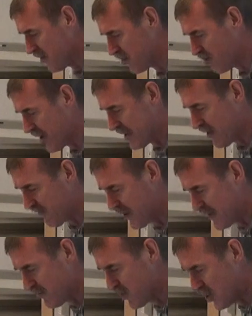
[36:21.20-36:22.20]
address of
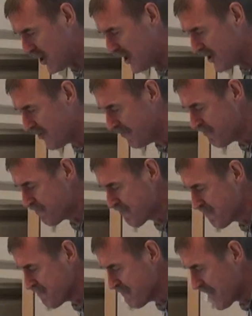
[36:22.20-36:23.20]
this machine.
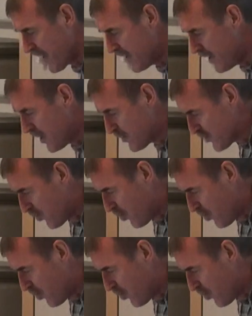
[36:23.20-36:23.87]
And I also